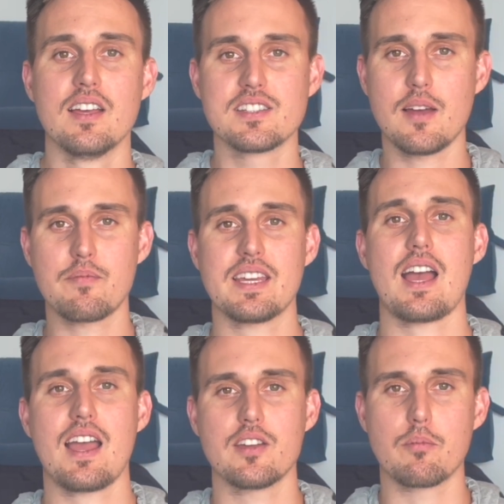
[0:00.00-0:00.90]
something
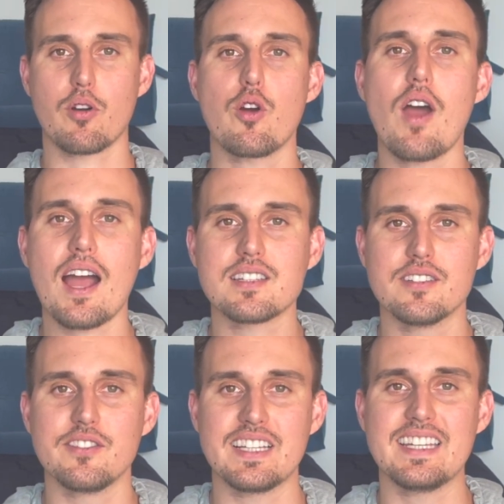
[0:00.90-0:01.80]
I could
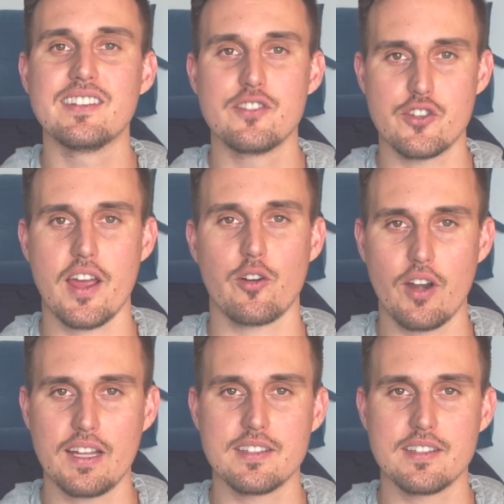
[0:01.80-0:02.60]
proactively generate.